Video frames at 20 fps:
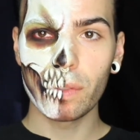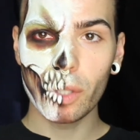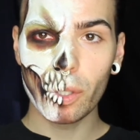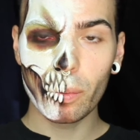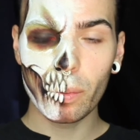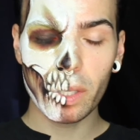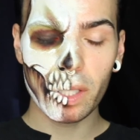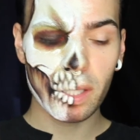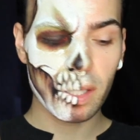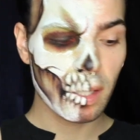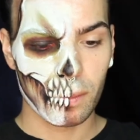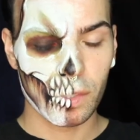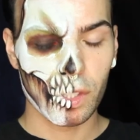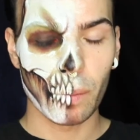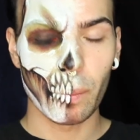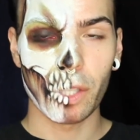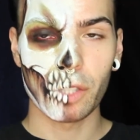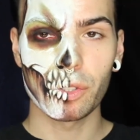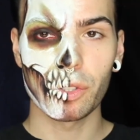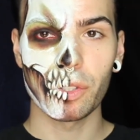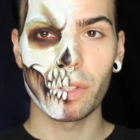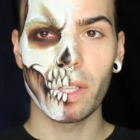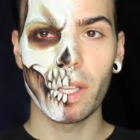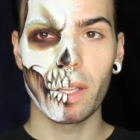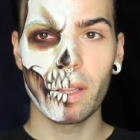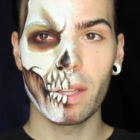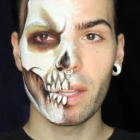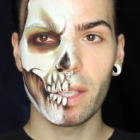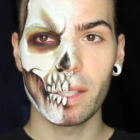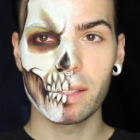Fluid to make sure
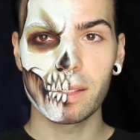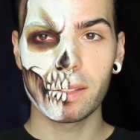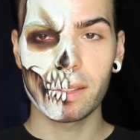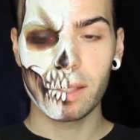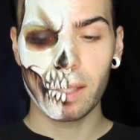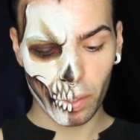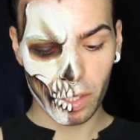that this